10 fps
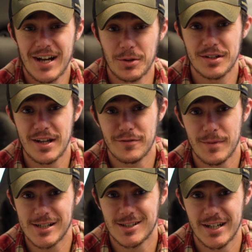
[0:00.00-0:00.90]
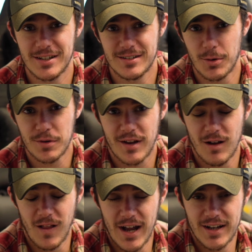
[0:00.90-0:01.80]
Got one today from my client in North
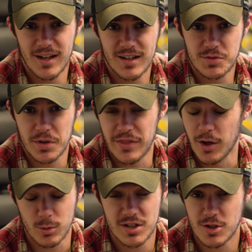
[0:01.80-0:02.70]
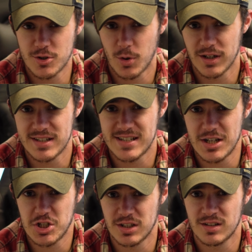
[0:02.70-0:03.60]
Carolina. It's with a research
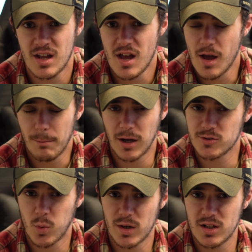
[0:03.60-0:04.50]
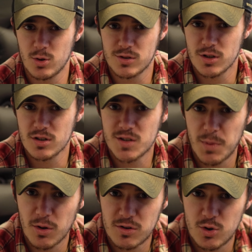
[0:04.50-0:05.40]
organization. About 20 users.
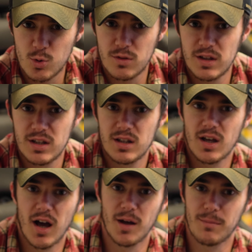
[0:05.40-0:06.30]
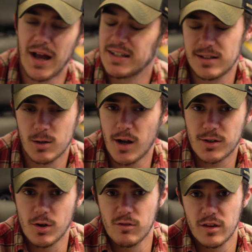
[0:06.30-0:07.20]
Spoke to the uh, IT
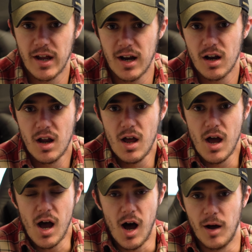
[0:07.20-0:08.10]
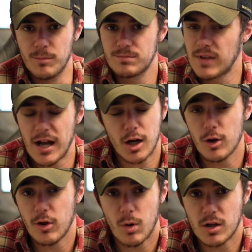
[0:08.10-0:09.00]
director over there. Um, not
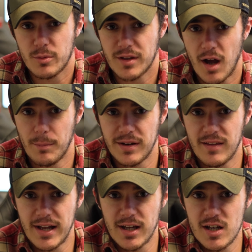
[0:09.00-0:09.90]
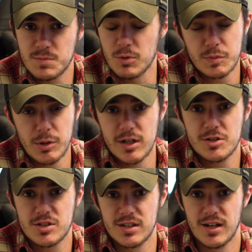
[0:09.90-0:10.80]
currently working with a company like us, but was pretty
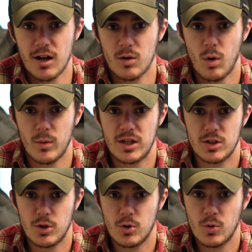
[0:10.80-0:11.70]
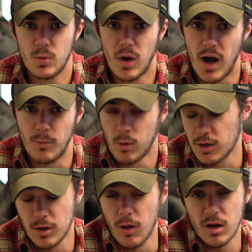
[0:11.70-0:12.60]
interested in hearing what we could um,
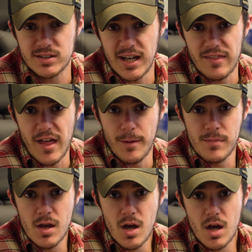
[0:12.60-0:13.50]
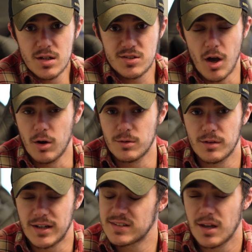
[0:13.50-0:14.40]
working alongside them. So,
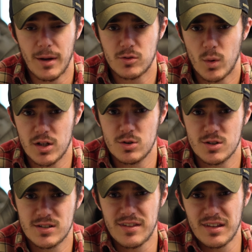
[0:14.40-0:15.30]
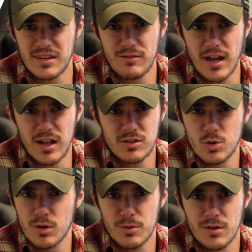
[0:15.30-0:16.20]
like I said, about 20 users. I think they've got
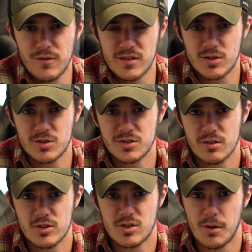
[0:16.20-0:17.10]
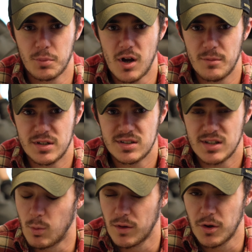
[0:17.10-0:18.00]
two or three physical servers on premise
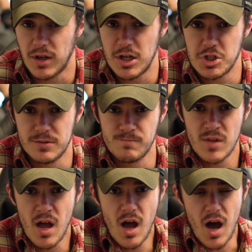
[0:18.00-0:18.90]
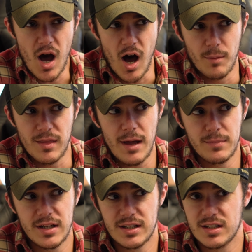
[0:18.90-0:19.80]
at one location. Um, that
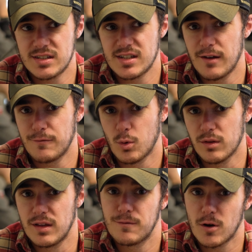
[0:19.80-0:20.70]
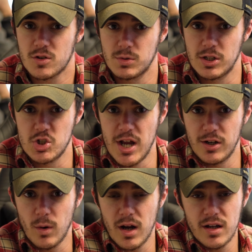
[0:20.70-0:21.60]
meeting is set for the first week of
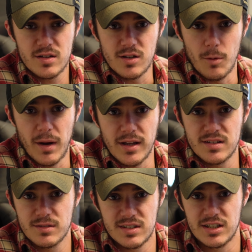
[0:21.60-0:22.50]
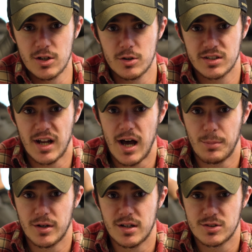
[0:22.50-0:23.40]
January, so my CEO is going to
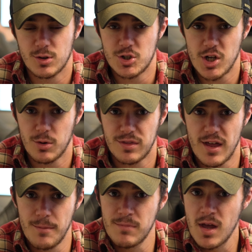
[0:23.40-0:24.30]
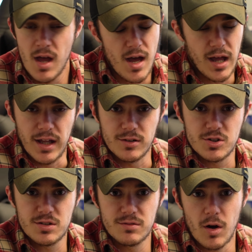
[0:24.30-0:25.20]
hop on the screen share with them, and
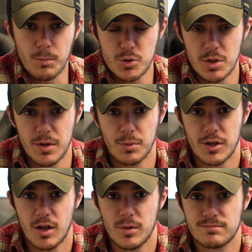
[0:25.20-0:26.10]
it should be a pretty good